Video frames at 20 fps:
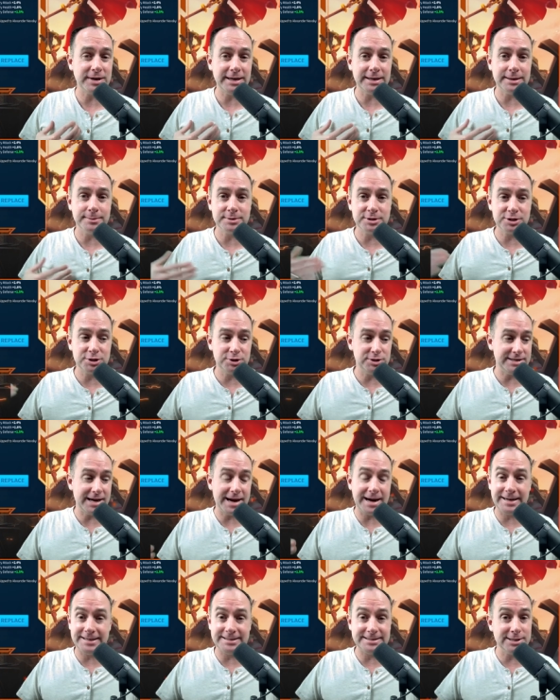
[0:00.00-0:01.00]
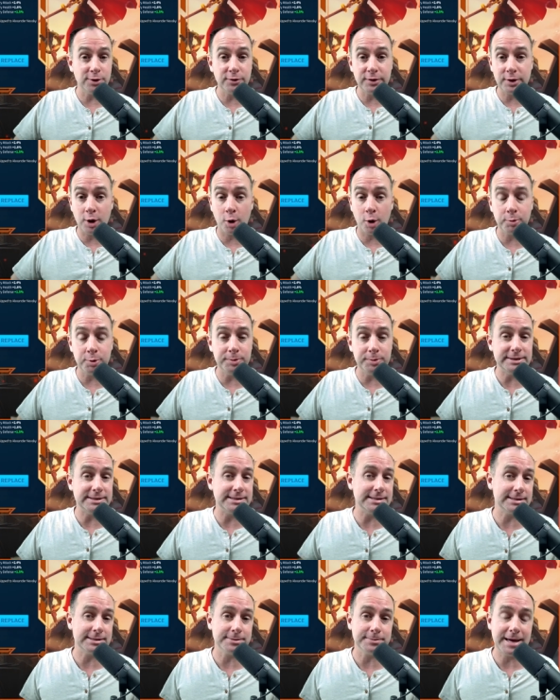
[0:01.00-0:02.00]
of Kingdoms to date, until the armament
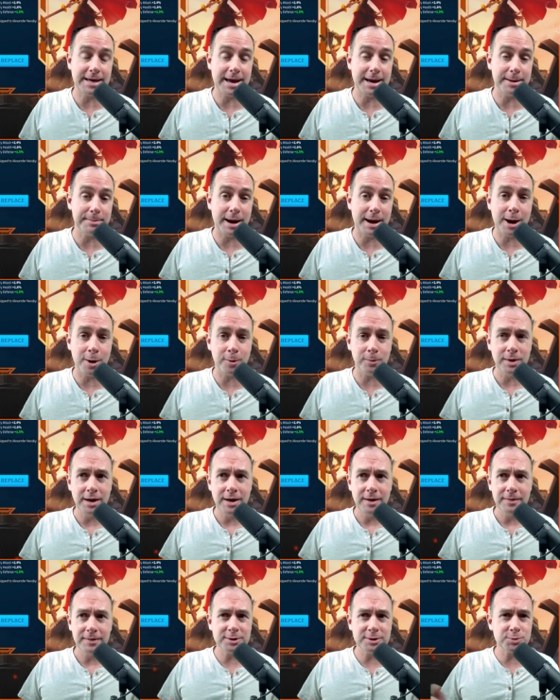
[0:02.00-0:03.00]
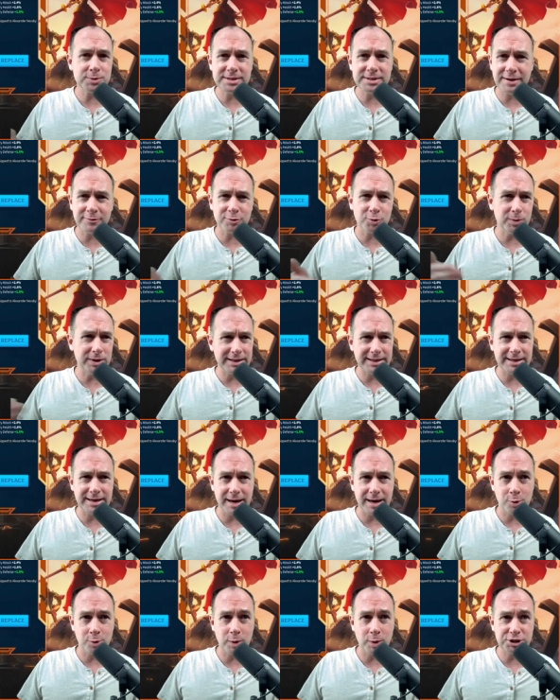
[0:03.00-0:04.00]
system came out, this was never
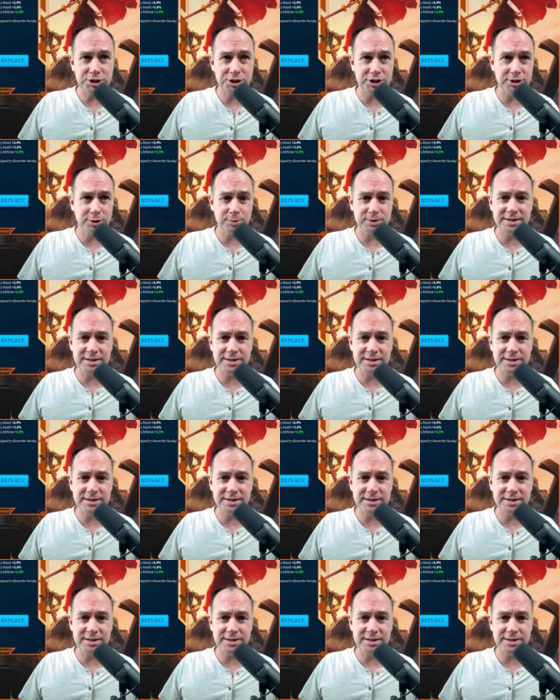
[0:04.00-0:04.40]
really a question.